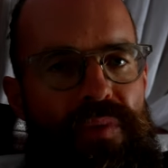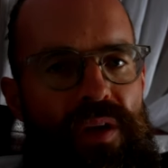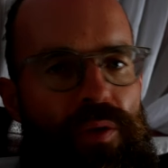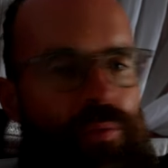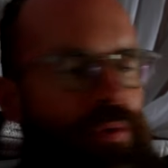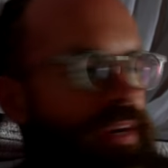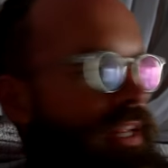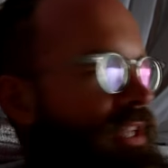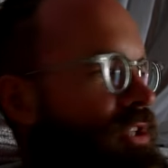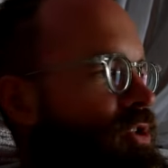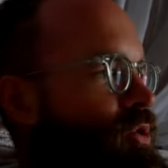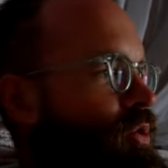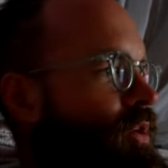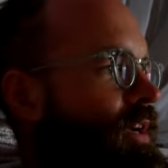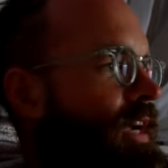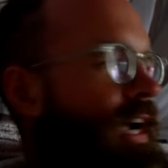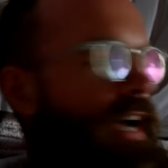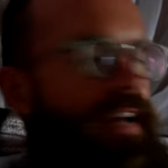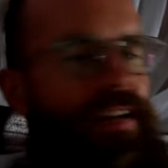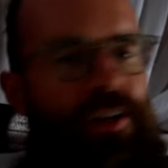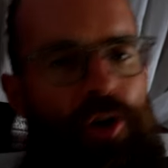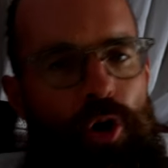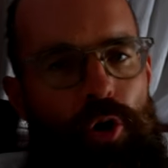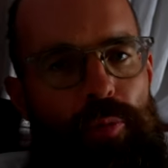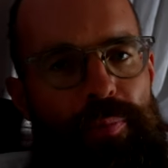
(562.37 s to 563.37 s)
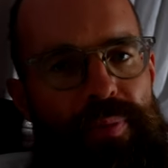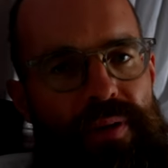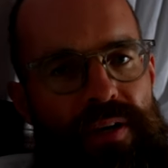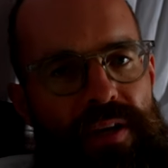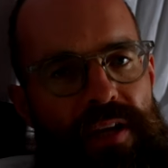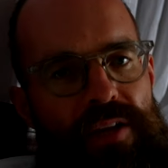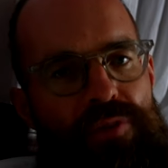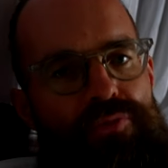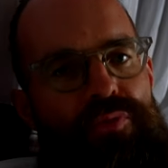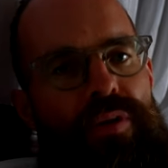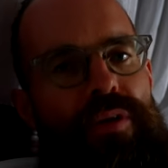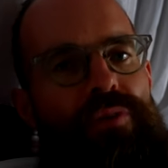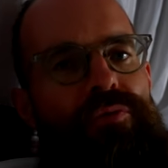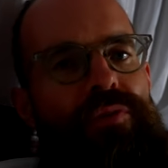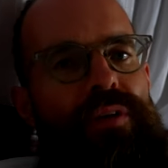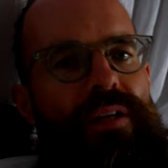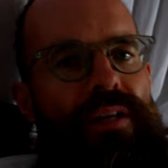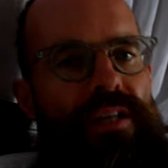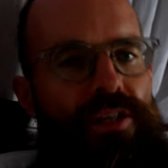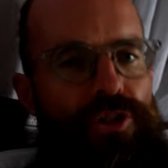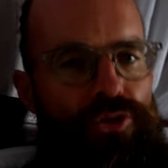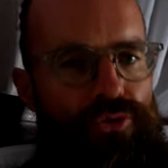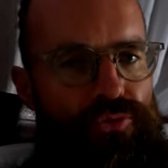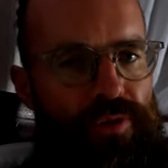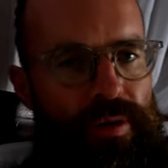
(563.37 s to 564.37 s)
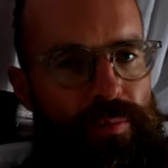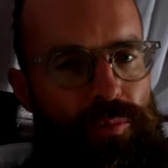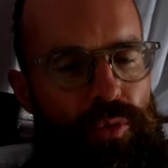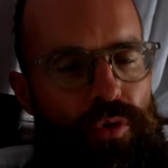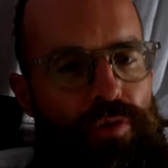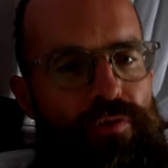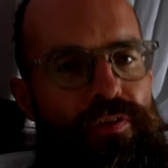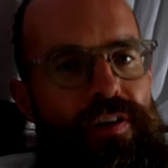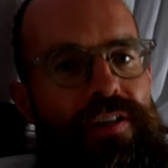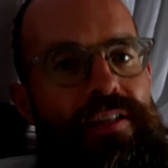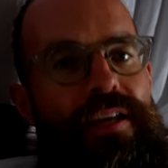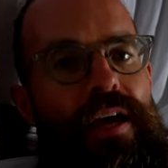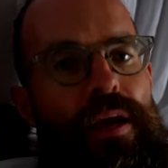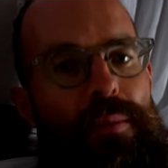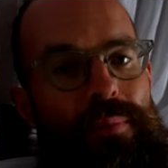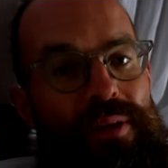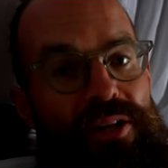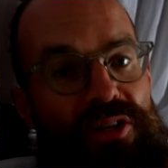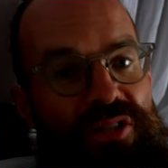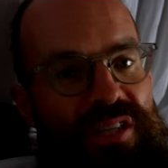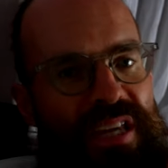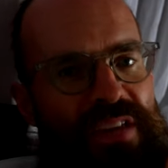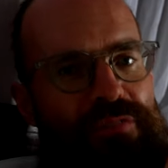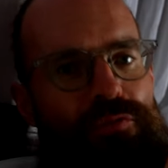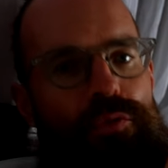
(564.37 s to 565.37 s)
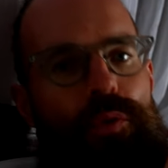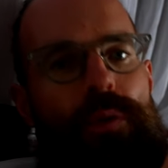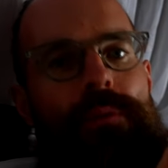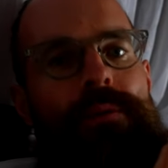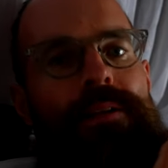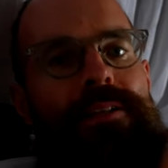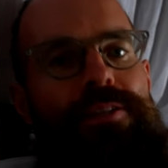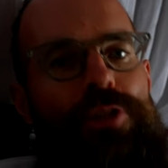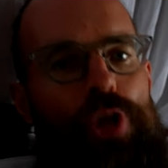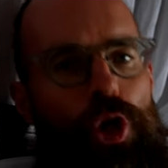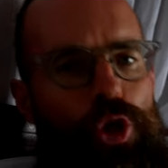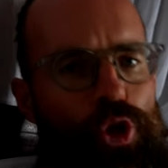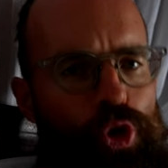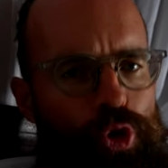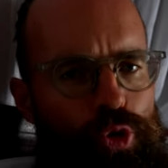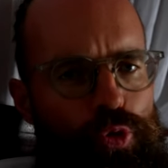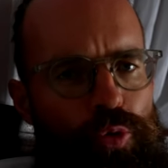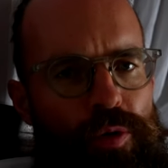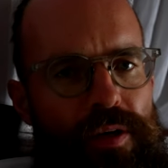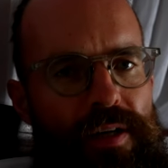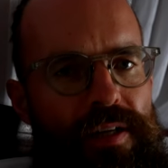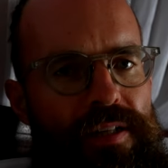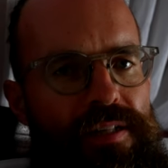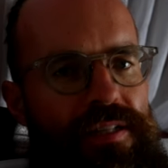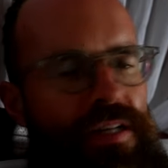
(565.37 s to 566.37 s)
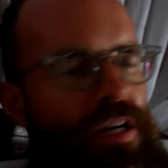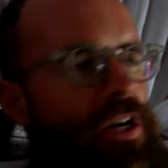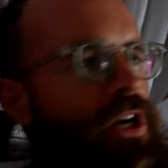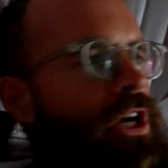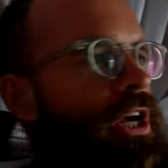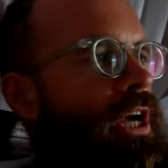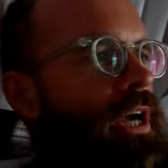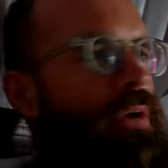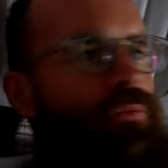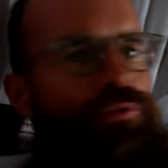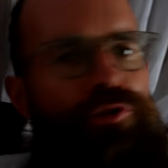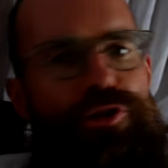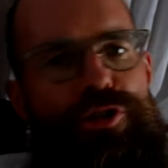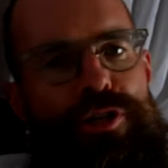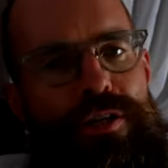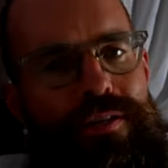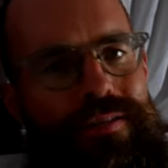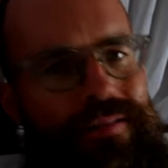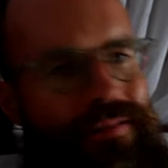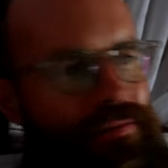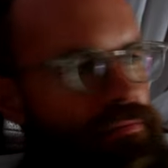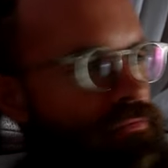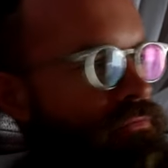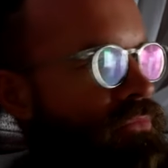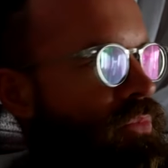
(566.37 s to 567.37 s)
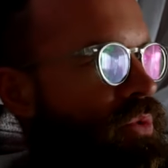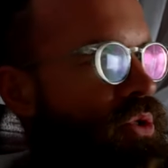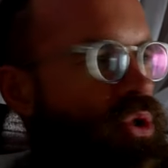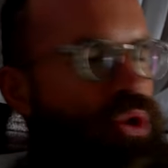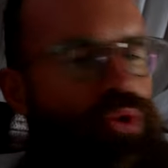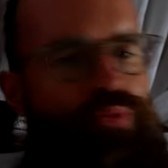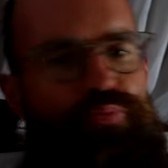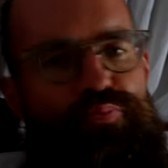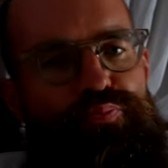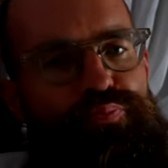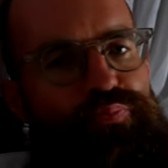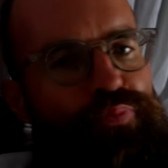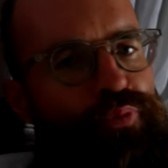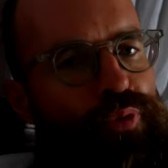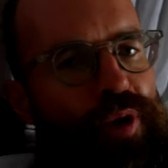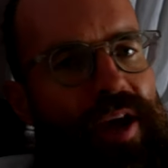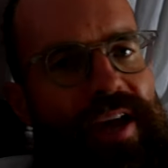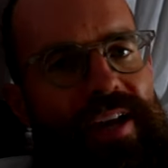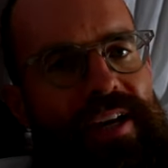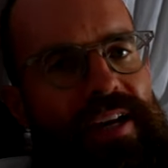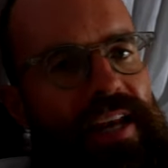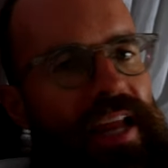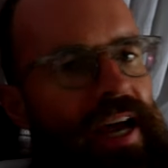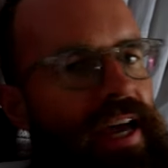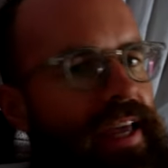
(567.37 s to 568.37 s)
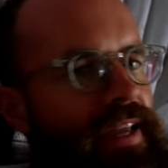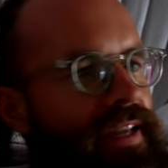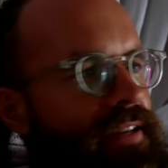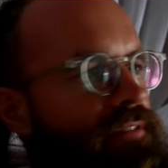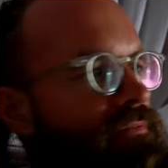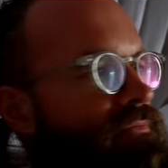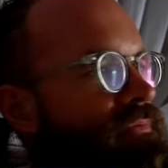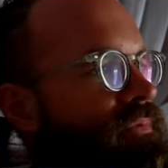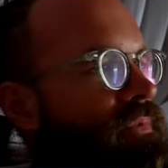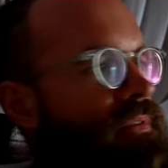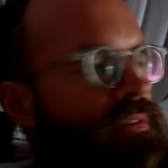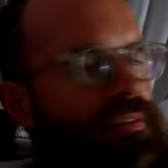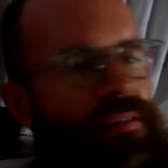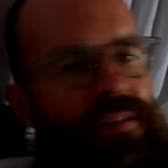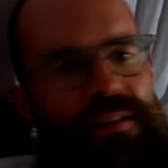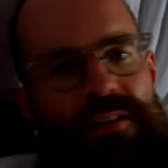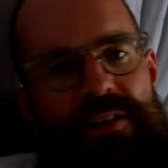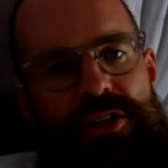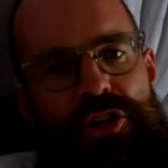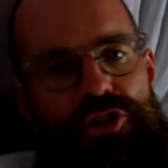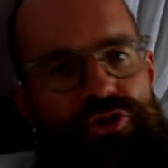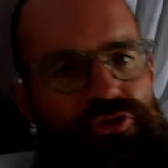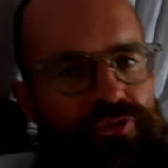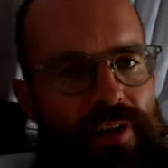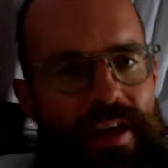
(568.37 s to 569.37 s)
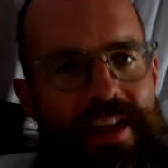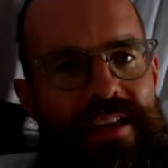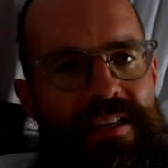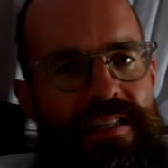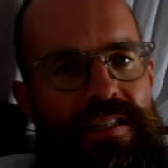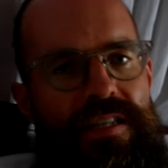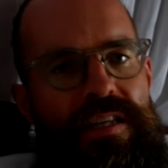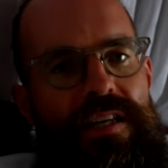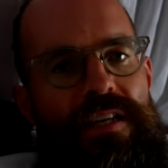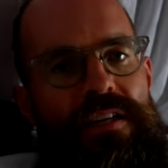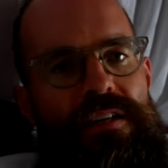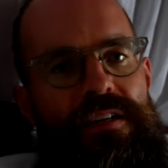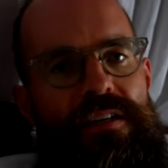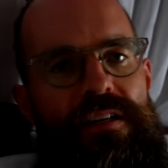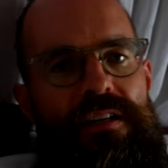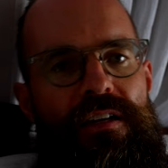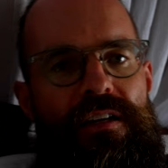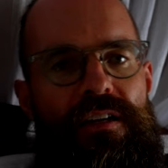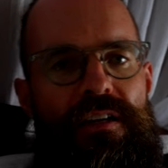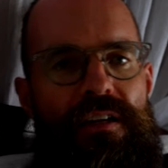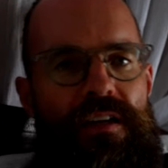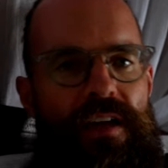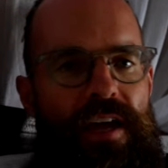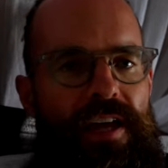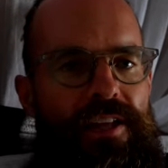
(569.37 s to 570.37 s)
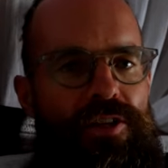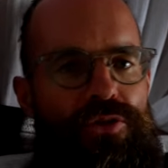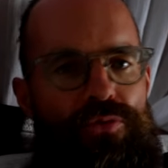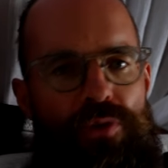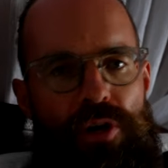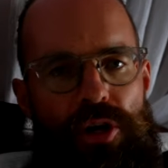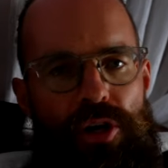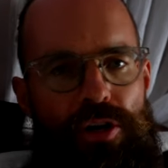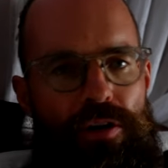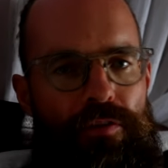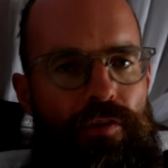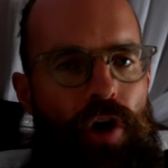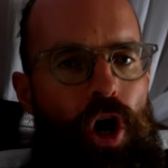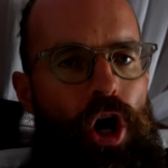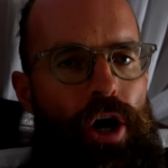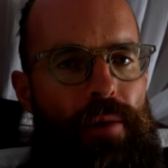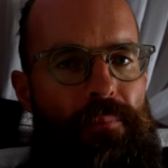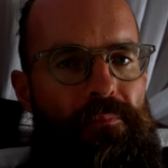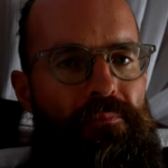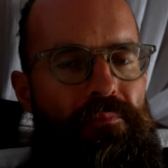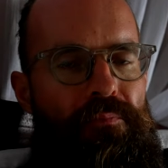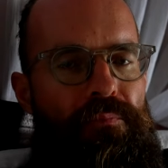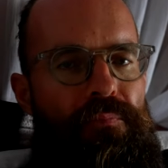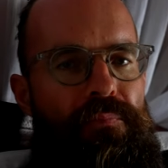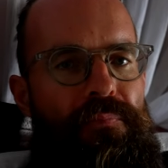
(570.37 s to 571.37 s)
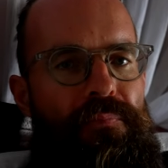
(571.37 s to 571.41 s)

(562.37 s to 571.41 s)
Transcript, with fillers: We need to cut it open, and we need to remove it, because if we will not do it, it will just spread like crazy and do a lot of harm.